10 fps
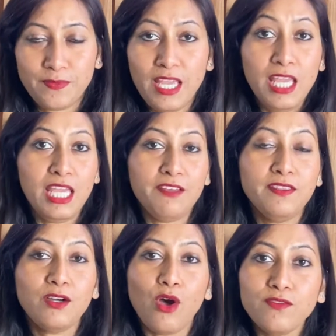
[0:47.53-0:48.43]
If the
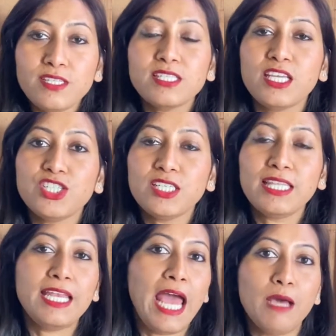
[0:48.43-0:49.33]
conversation
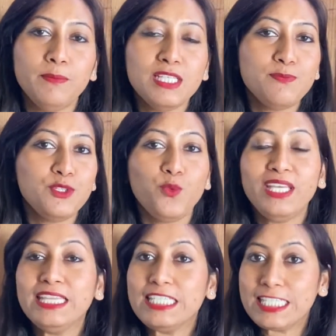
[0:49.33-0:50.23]
that happens
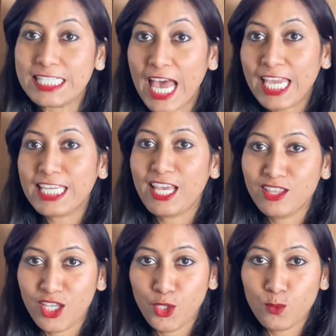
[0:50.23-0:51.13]
between the design and
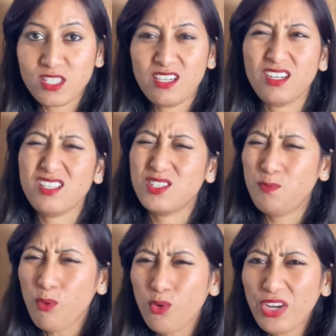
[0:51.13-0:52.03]
the user is
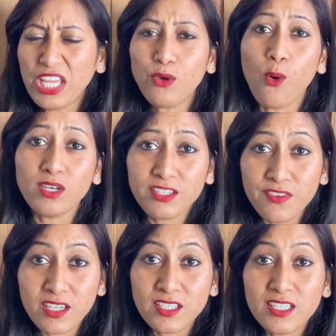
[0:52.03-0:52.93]
boring or
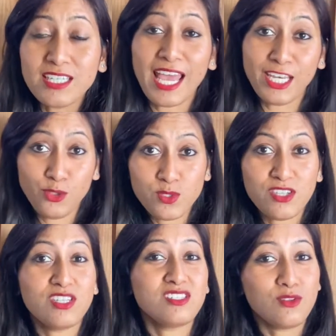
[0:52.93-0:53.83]
difficult and user
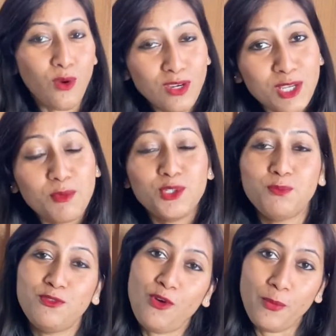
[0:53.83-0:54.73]
is not able to
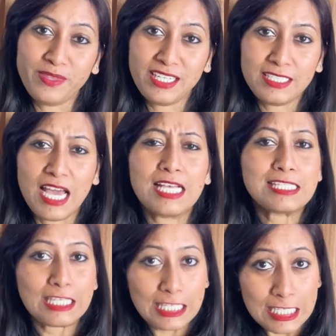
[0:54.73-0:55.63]
perform their task
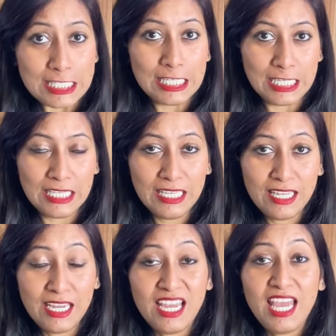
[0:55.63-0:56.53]
easily,
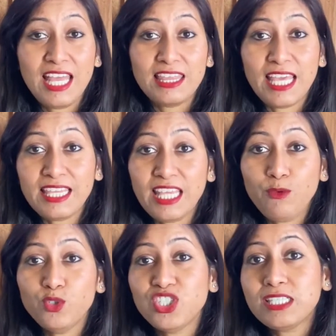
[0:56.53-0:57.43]
then they
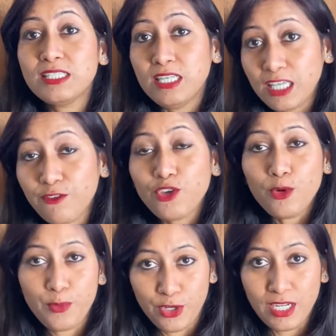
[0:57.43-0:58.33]
would just leave your
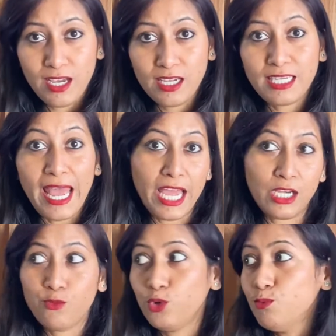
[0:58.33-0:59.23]
product
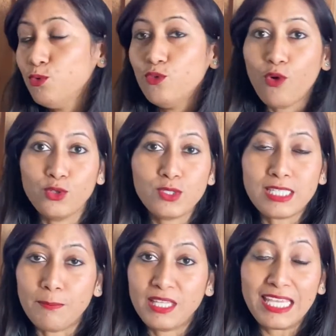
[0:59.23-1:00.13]
and would move on to
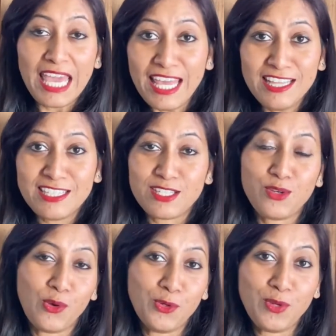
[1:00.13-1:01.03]
something else in
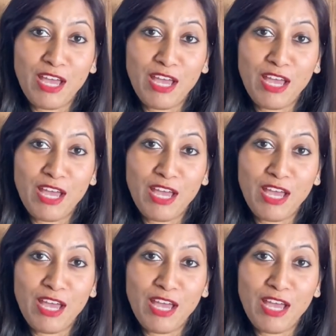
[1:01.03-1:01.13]
order to have their